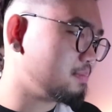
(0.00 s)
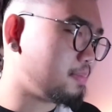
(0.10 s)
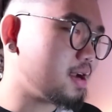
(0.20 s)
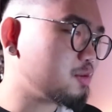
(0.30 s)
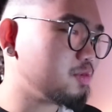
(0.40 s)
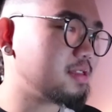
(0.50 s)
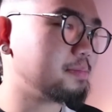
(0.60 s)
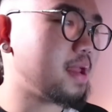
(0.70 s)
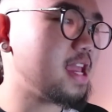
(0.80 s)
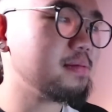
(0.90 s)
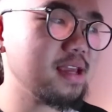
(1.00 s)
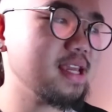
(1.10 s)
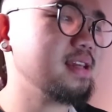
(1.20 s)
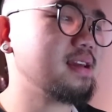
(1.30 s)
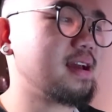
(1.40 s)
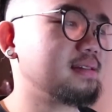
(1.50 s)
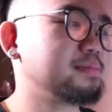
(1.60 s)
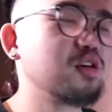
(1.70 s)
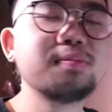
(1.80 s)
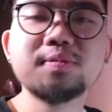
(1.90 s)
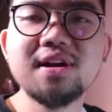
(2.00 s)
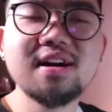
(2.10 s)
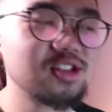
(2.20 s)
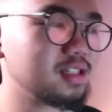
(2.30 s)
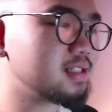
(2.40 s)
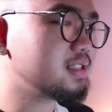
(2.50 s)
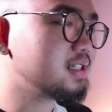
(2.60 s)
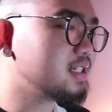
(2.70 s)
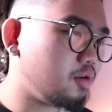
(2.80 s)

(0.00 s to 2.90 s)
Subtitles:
bonding with the baby, and milk production.